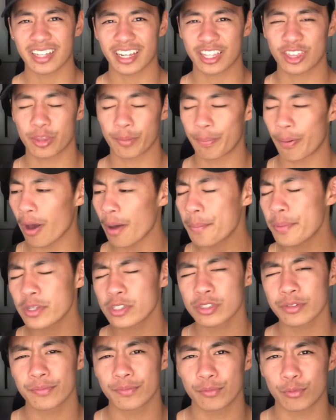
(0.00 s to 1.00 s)
Like, the
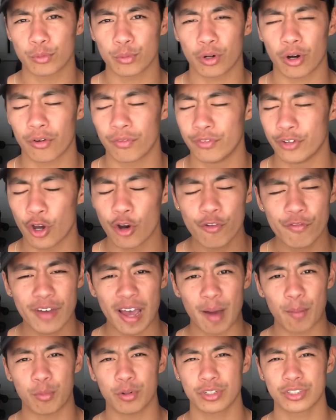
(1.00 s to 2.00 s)
purpose of
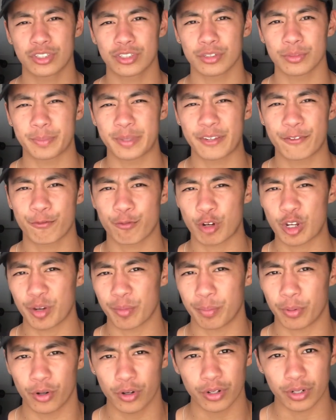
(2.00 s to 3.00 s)
NoFap was to be free
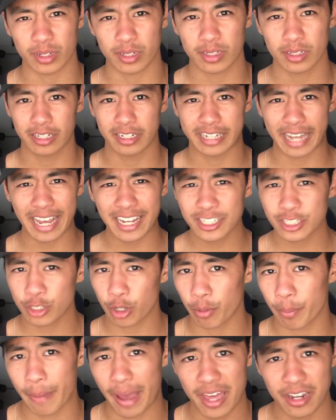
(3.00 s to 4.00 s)
of porn. The days
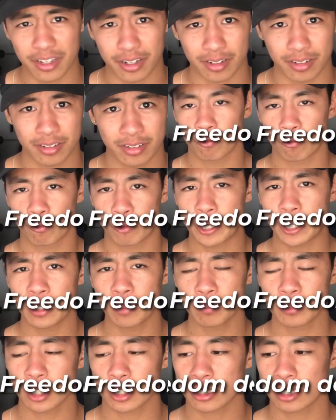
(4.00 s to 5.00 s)
don't matter.
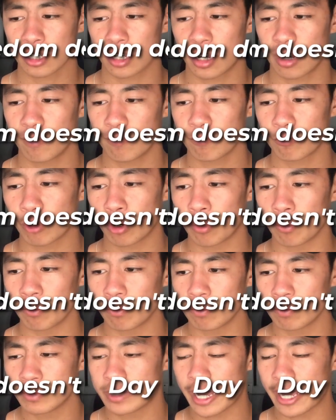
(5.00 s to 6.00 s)
Freedom doesn't come
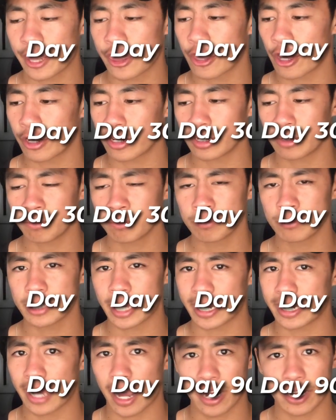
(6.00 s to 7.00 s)
from day 30,
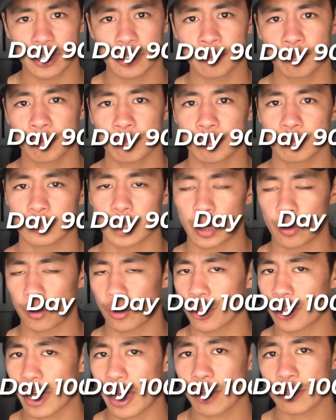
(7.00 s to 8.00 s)
day 90, day
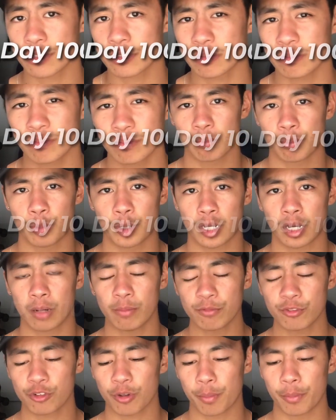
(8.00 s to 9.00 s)
1000. But
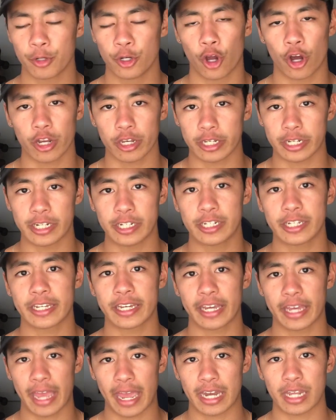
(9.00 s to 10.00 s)
comes from not needing
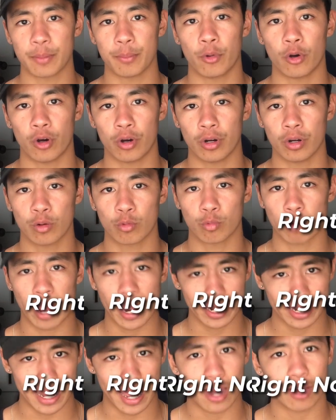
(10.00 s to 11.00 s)
it anymore,
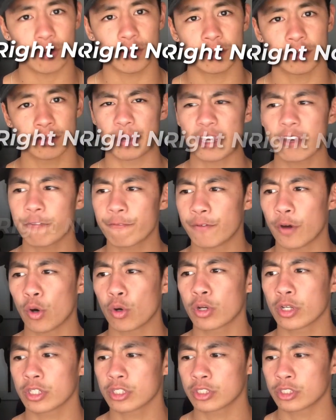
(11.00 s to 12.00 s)
right now. Being
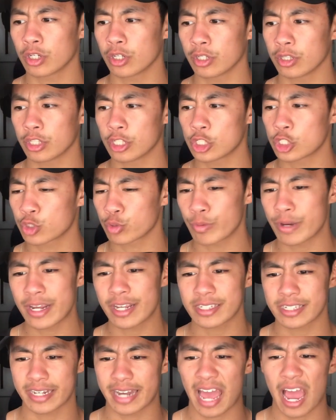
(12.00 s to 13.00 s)
focused on the
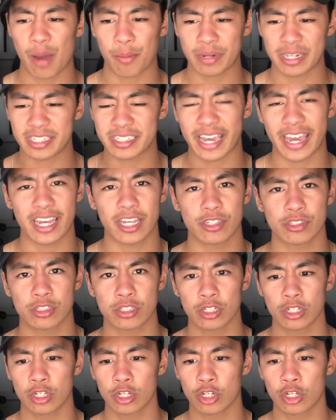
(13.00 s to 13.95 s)
streaks and how many days